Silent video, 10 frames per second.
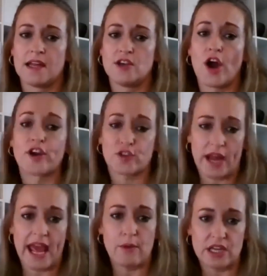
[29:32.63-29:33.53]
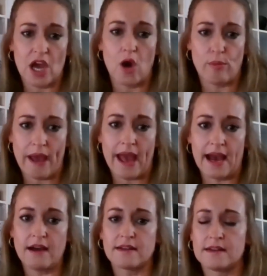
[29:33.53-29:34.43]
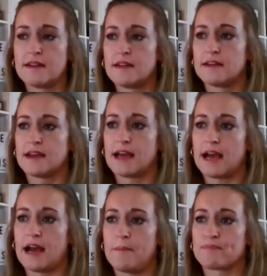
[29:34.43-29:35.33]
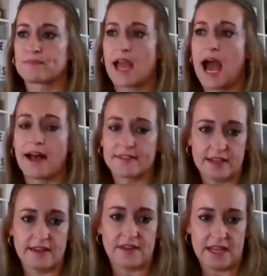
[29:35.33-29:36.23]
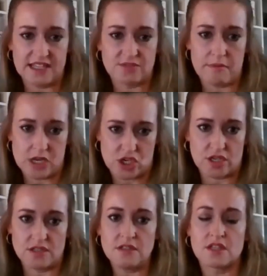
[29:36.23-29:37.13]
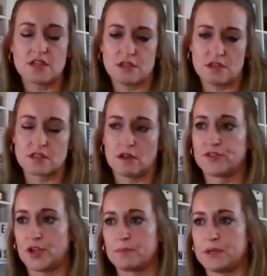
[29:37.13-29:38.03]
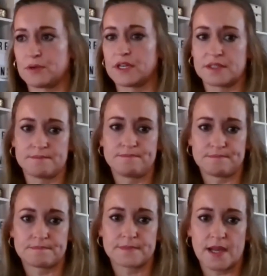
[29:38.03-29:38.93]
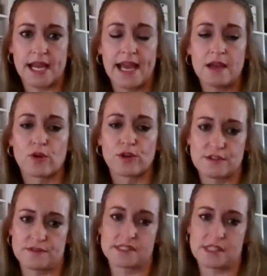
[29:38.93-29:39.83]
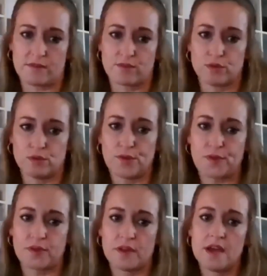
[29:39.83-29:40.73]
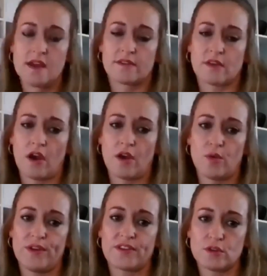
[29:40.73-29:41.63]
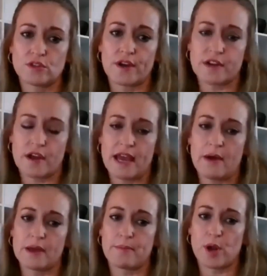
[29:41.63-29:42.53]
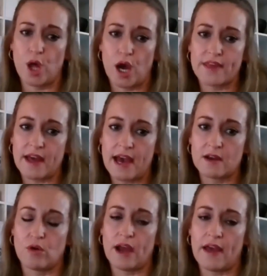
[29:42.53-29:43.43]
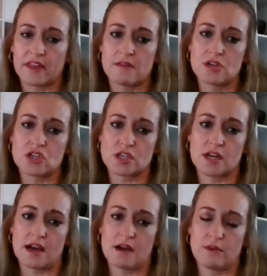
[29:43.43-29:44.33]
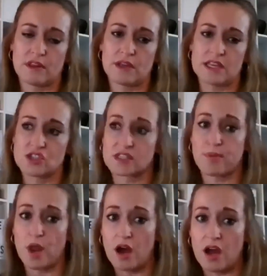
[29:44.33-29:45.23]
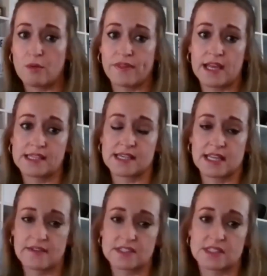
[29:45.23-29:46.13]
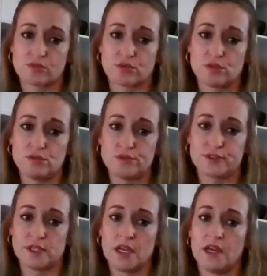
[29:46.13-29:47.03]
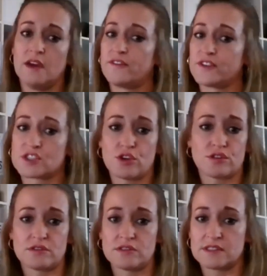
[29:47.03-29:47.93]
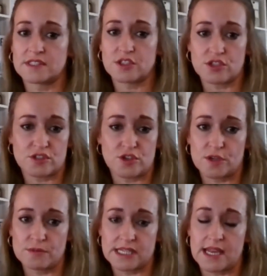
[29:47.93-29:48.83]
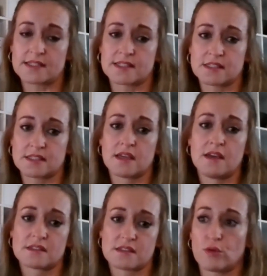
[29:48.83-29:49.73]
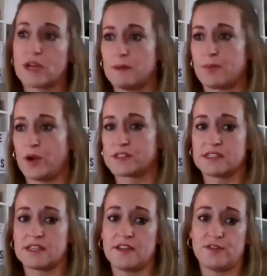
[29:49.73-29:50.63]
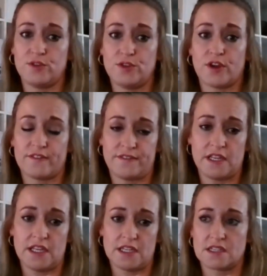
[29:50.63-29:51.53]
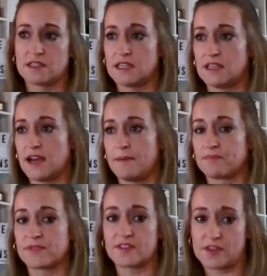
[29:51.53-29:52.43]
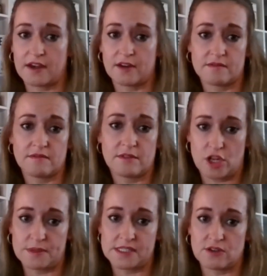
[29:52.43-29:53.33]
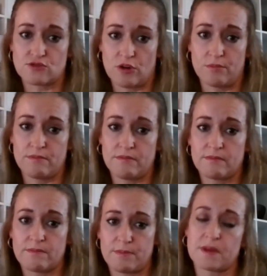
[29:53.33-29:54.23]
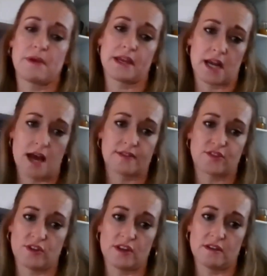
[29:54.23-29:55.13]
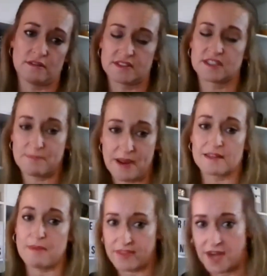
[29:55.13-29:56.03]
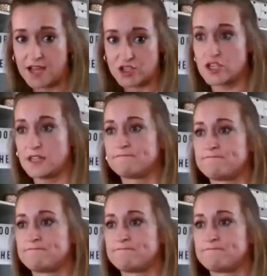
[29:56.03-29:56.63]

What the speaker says: notice on how we go about asking for his permission to use an alternate period, okay, or a different set of rules. So we still don't know how we apply that, or how the Commissioner, whether we can just apply, whether he's going to give us the rules for certain circumstances. So we'll keep you posted if you don't fit into the standard 30% drop compared to last year compared to the month last year.